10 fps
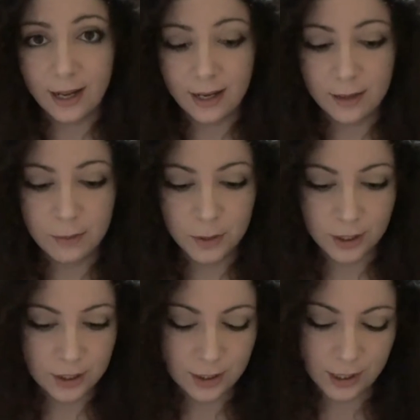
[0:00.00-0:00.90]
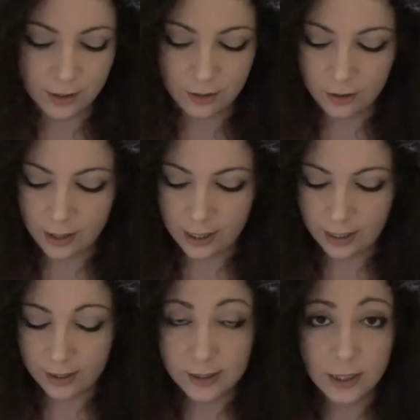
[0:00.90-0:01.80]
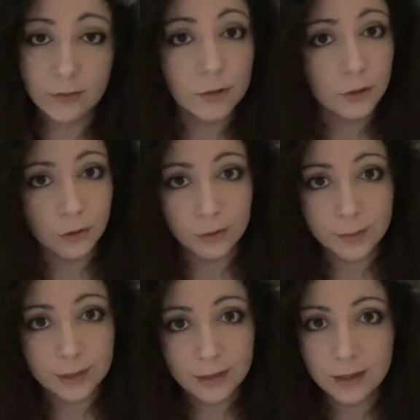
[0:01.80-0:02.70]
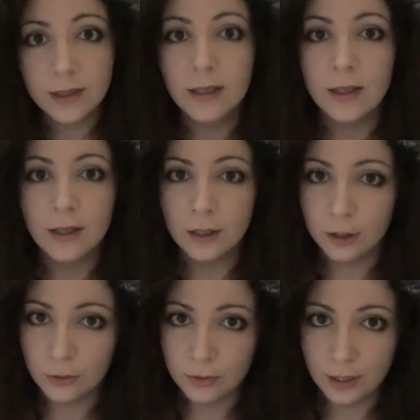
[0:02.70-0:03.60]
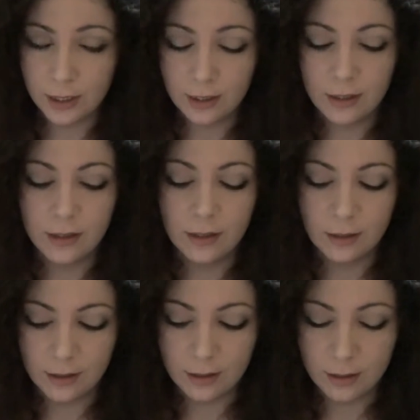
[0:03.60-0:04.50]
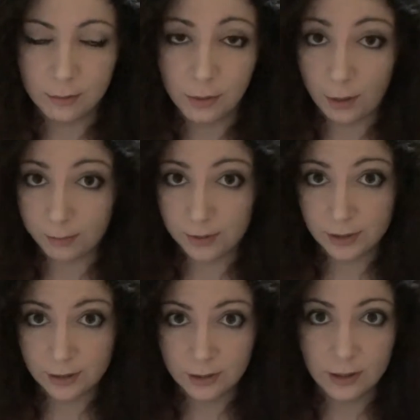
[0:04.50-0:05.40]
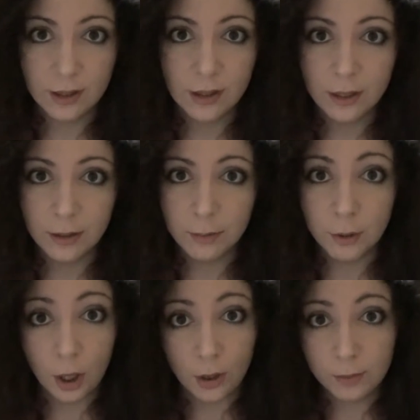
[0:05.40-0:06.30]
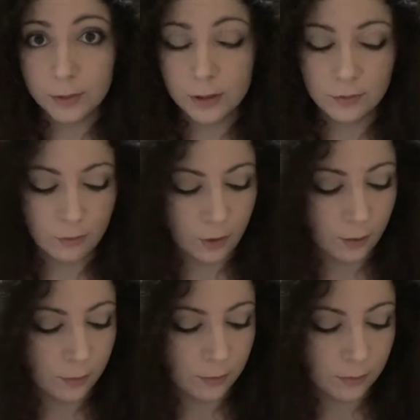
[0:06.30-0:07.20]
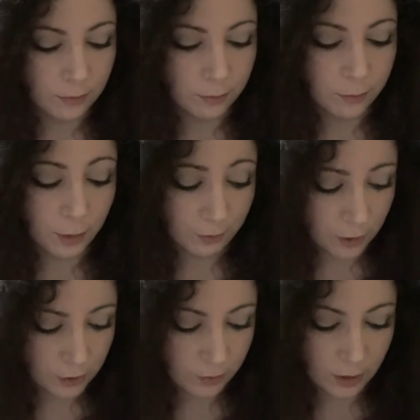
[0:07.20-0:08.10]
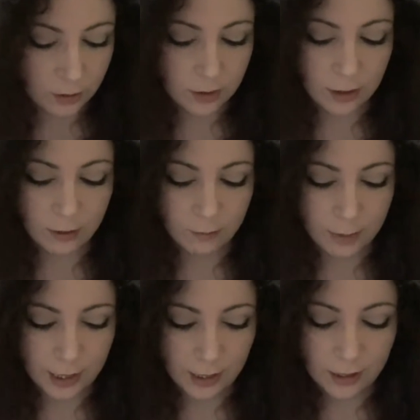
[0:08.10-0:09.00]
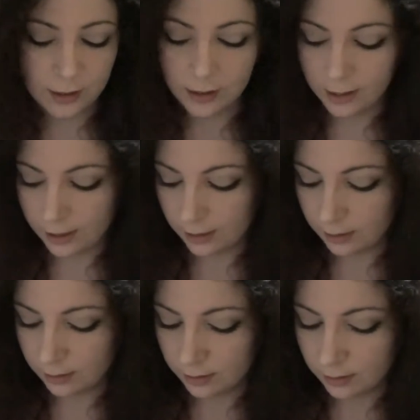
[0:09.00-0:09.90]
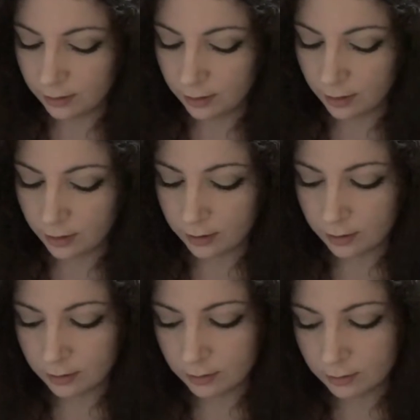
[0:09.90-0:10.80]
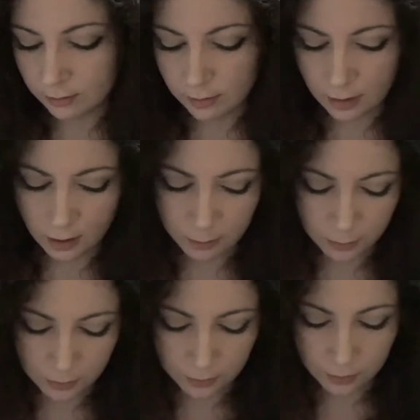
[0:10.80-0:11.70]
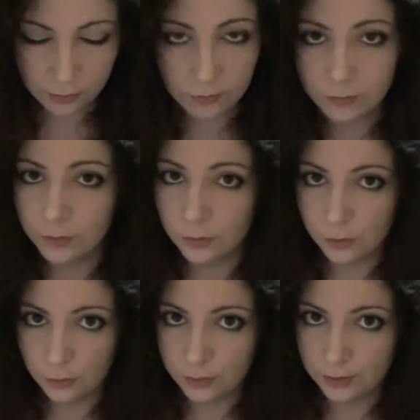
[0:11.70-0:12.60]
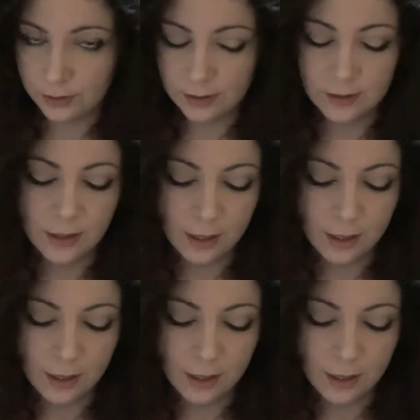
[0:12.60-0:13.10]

I am putting together a sound assortment using props. Props from previous videos that I've made and a couple of future ones.